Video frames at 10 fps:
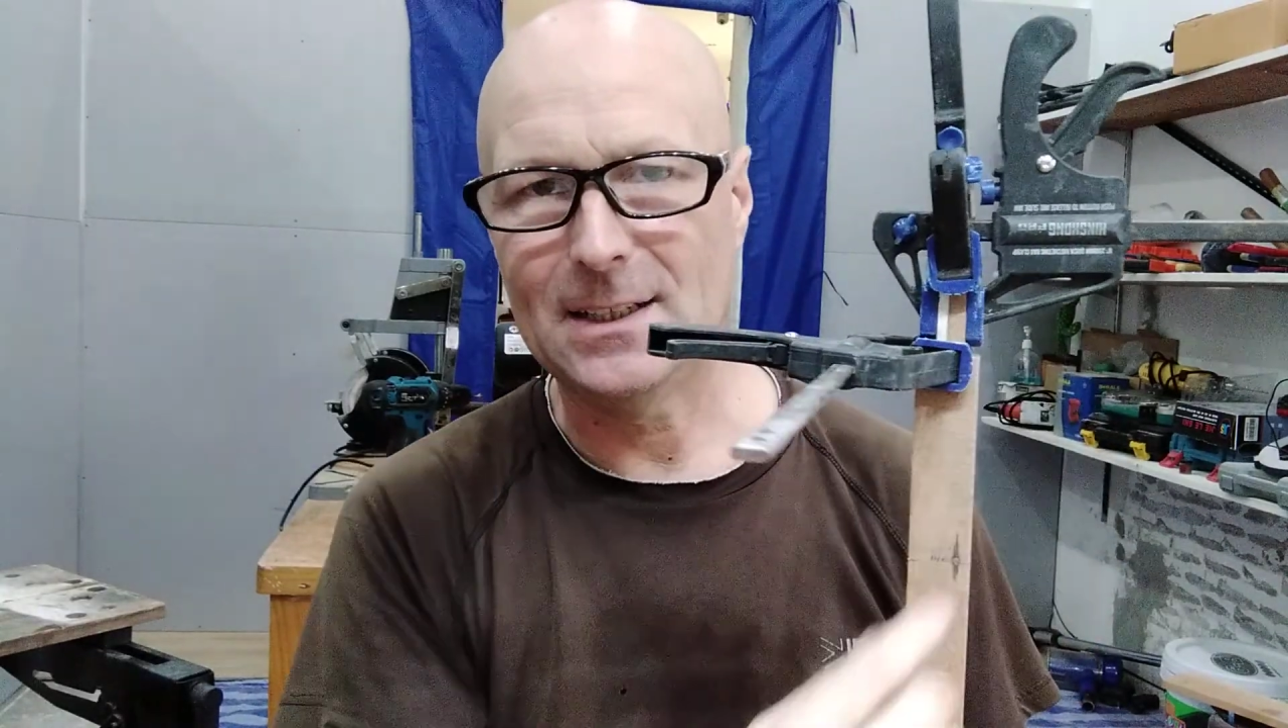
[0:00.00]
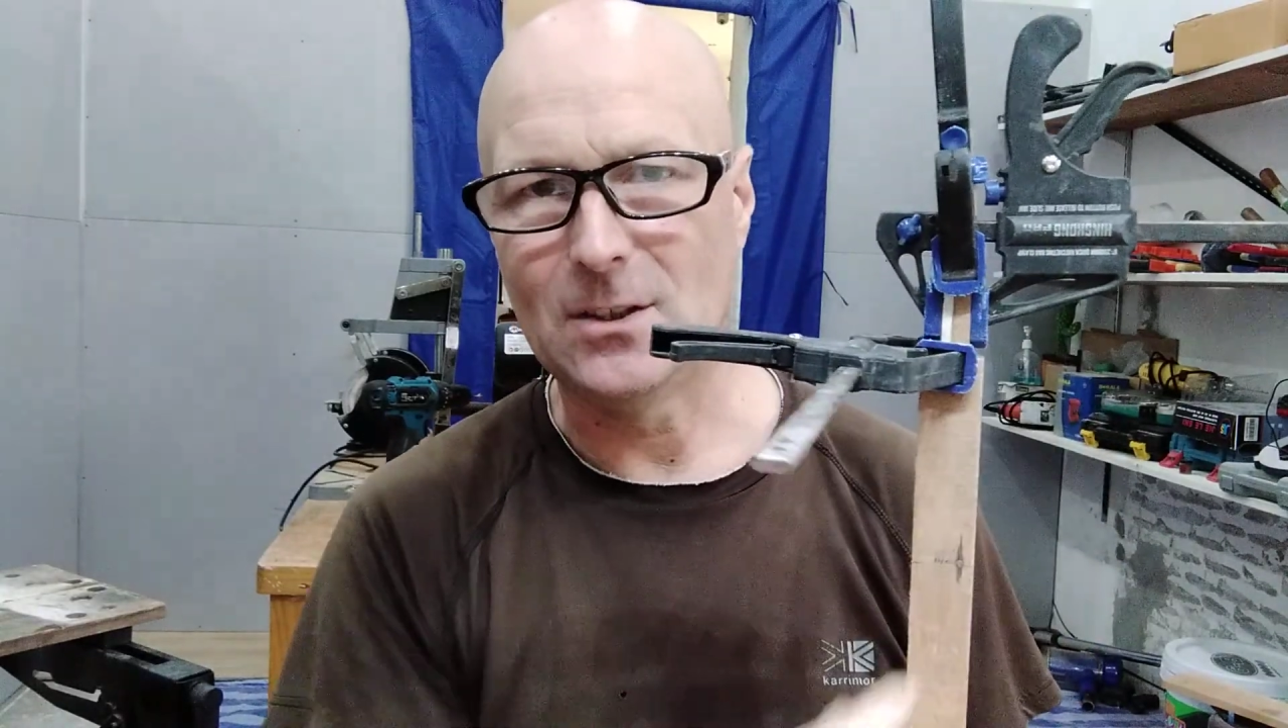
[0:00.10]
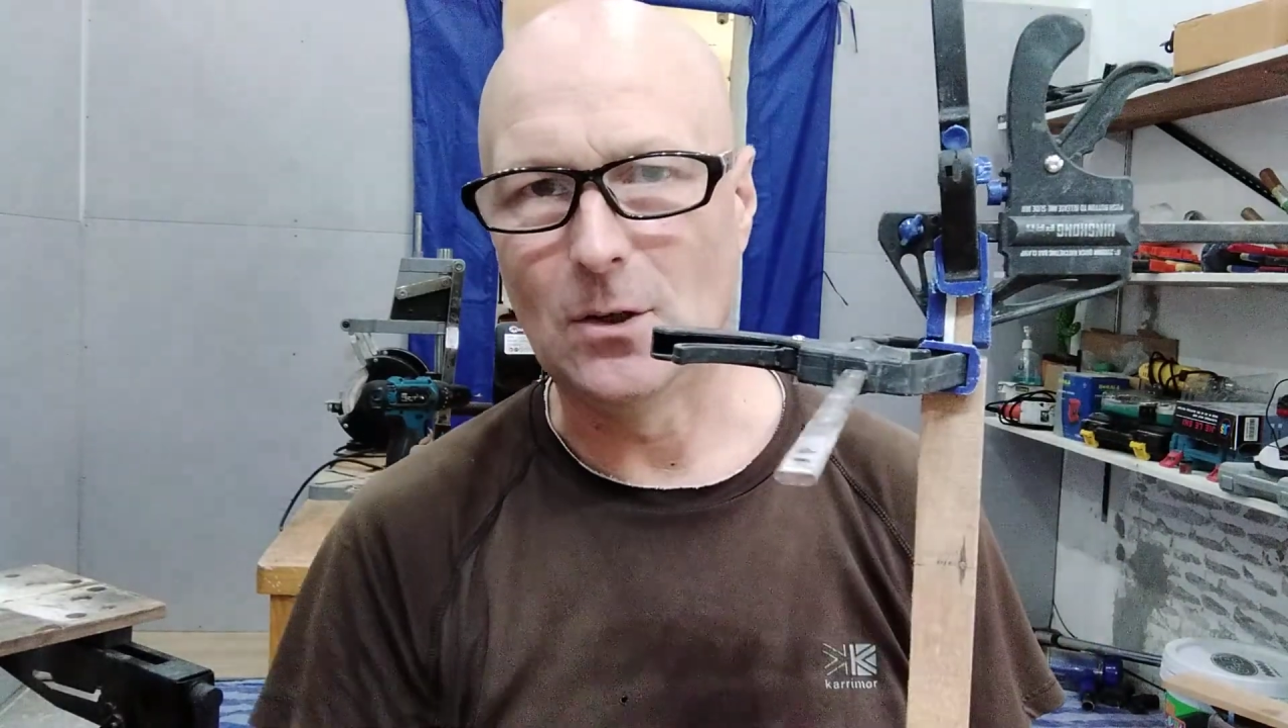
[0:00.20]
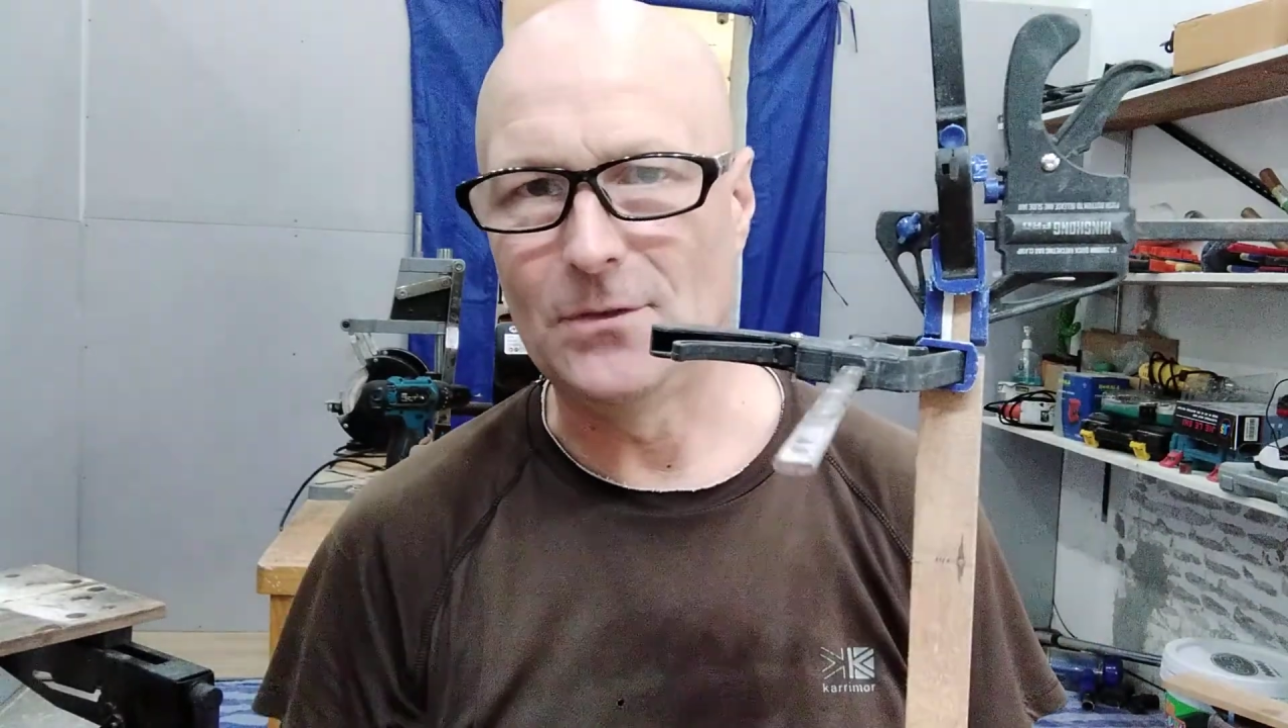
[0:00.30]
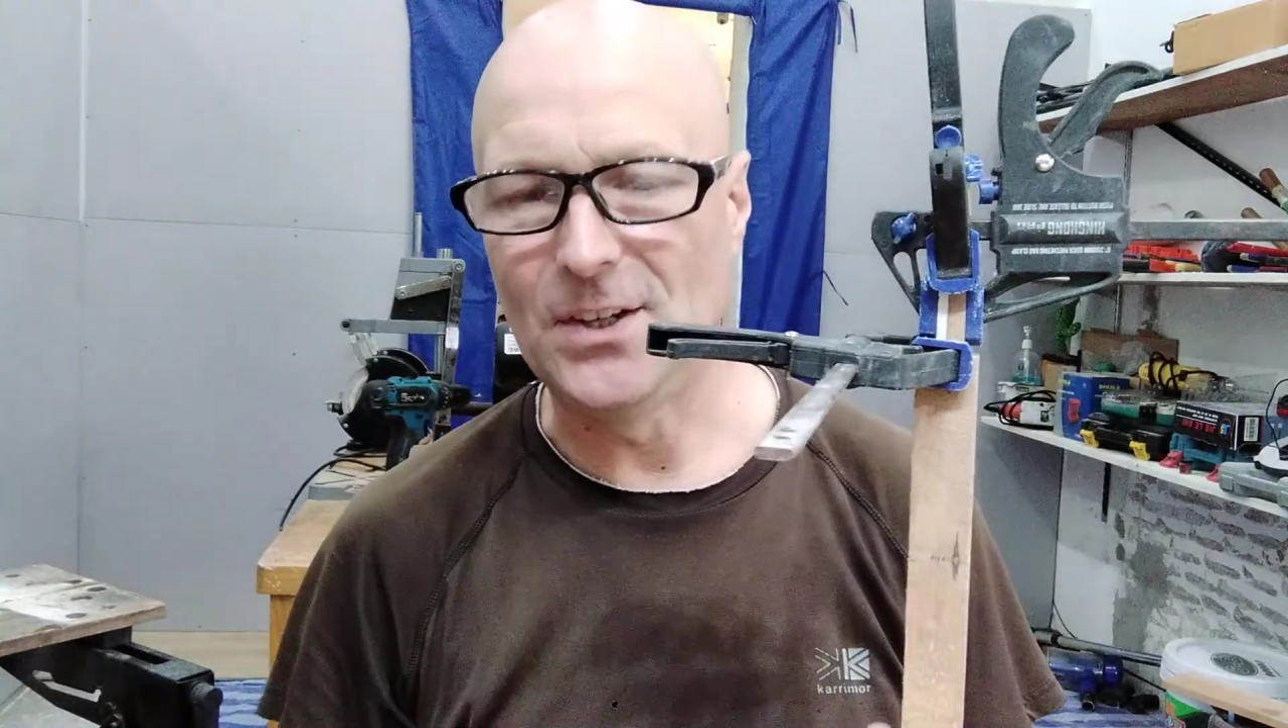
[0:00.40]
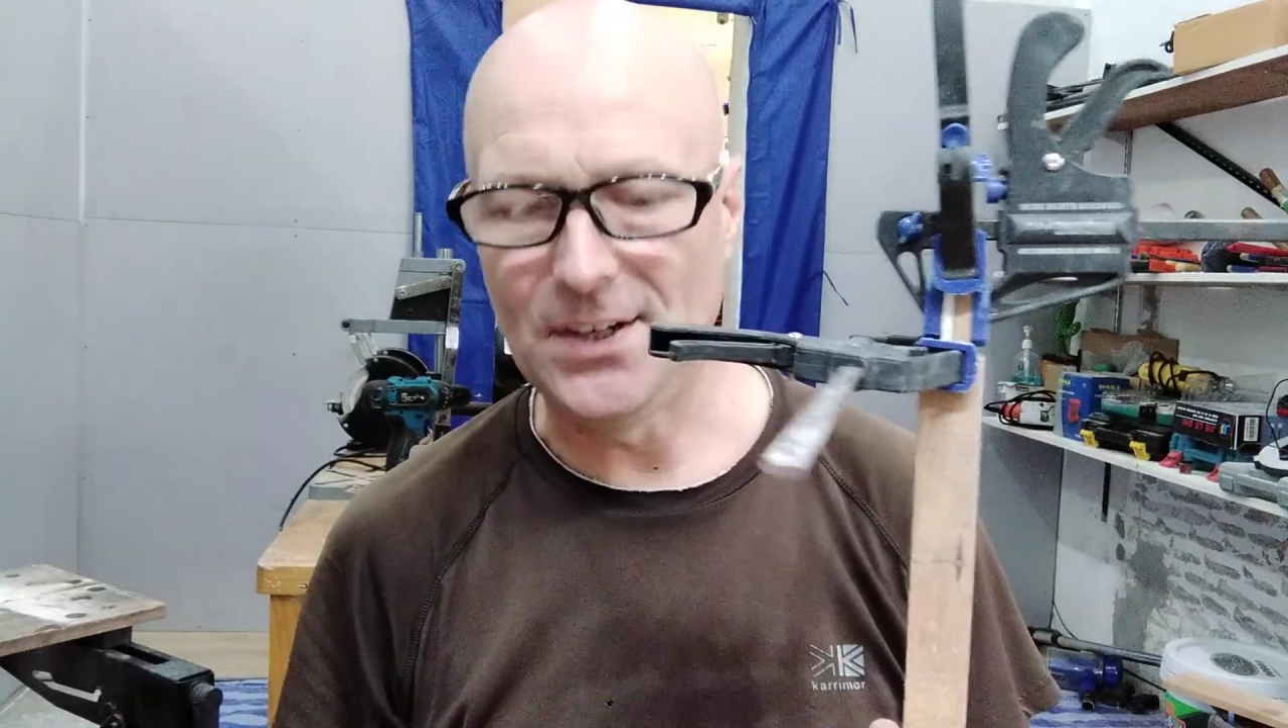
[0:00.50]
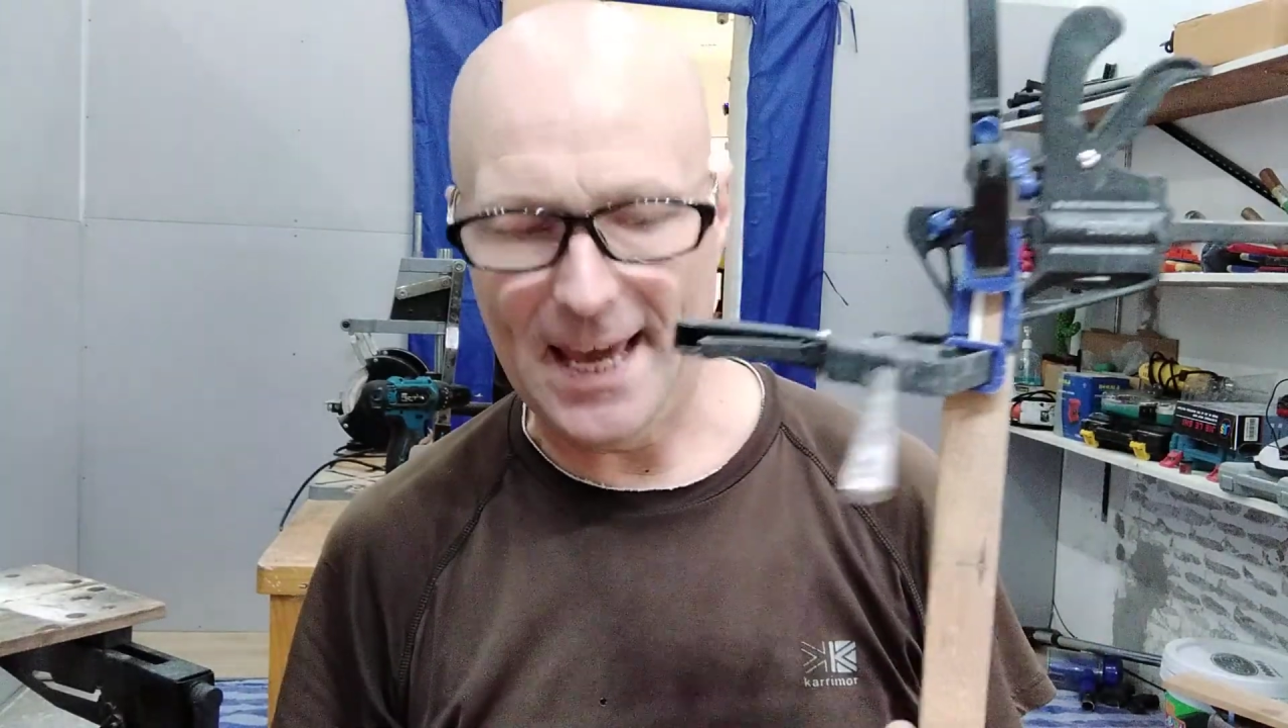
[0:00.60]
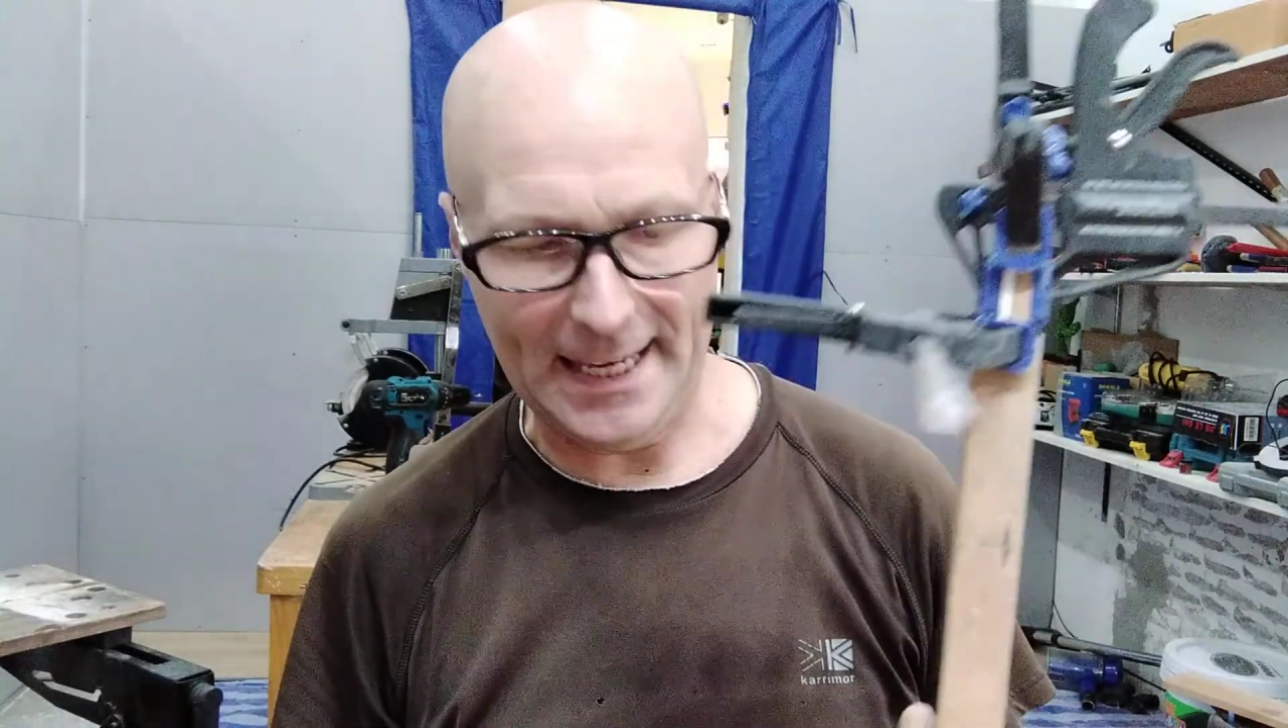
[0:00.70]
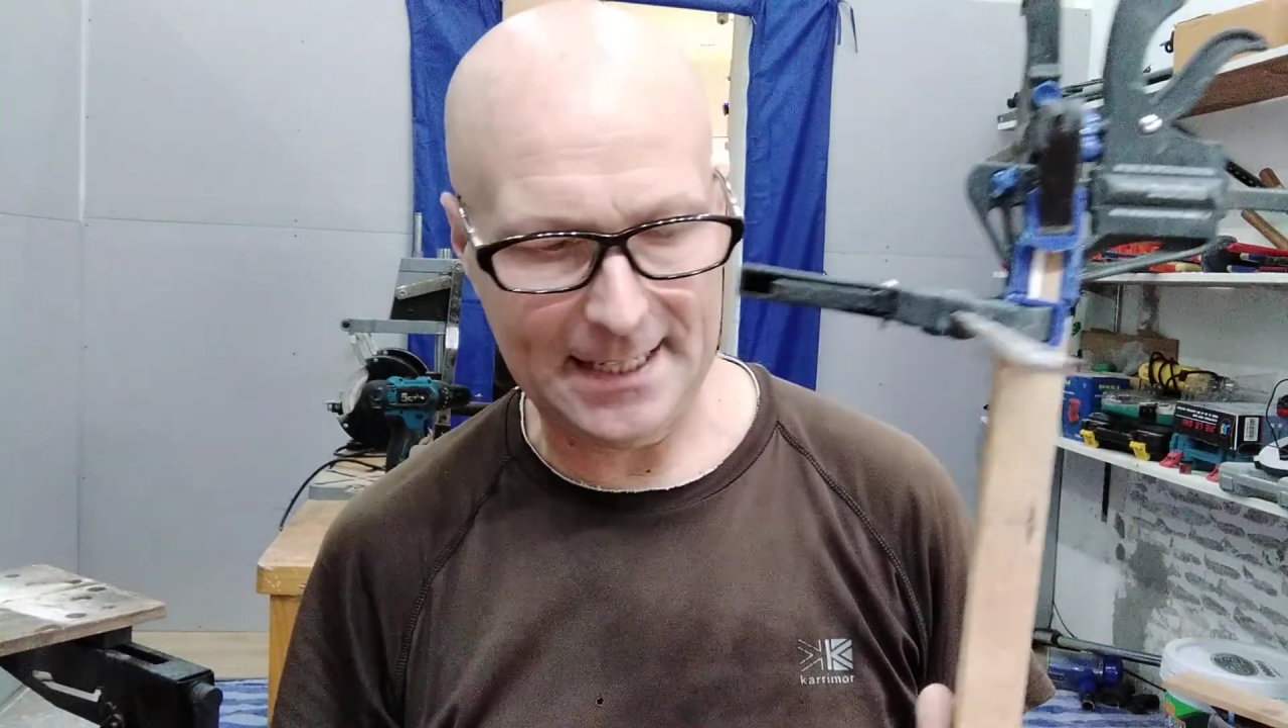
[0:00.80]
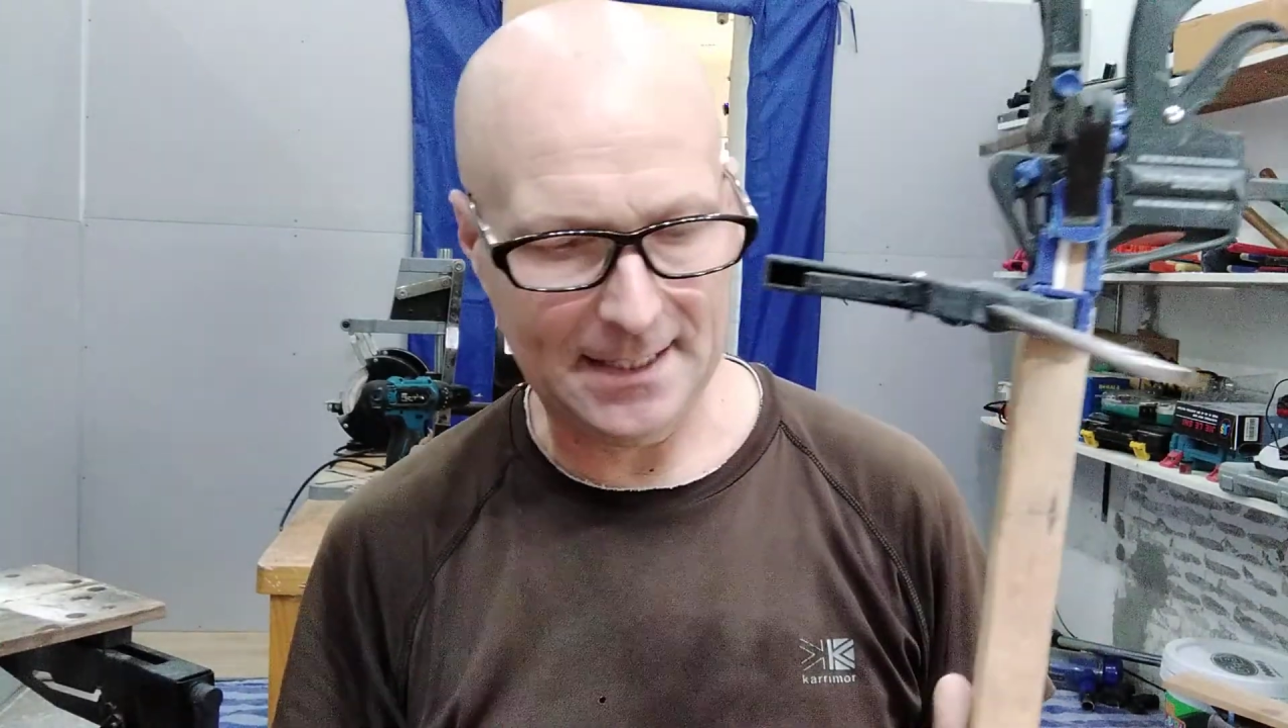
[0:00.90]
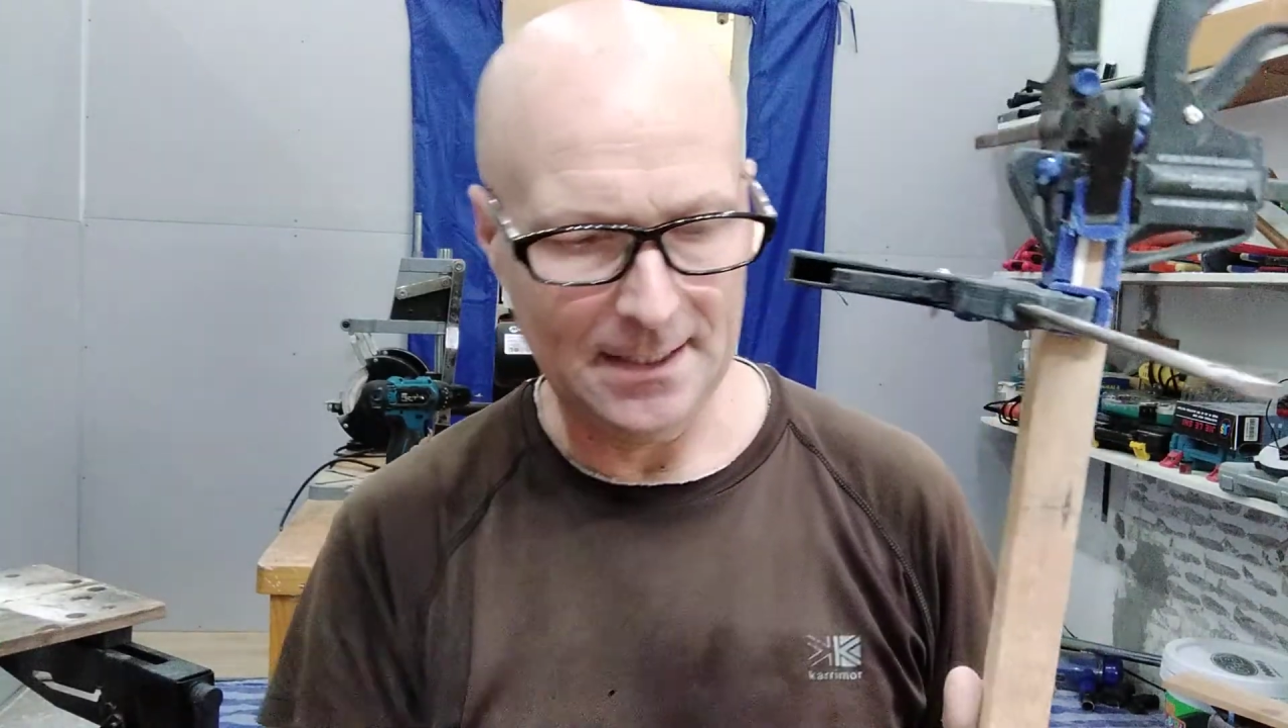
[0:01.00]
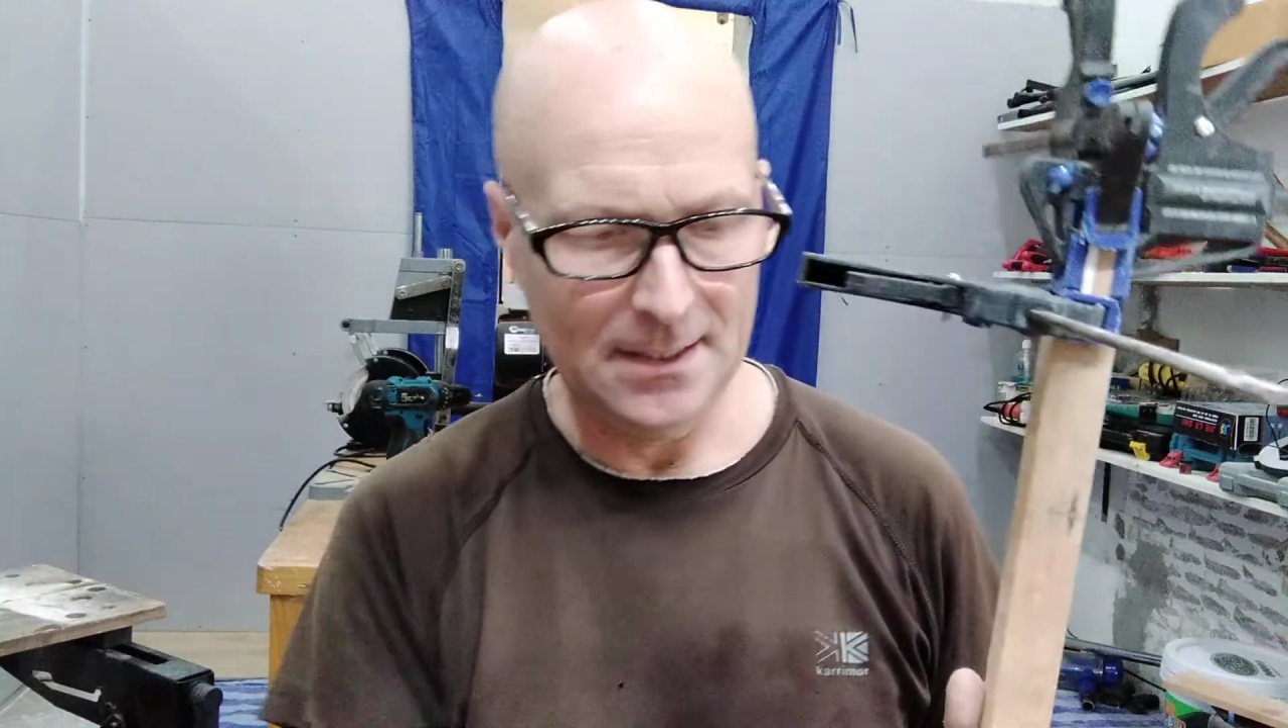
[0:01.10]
of the neck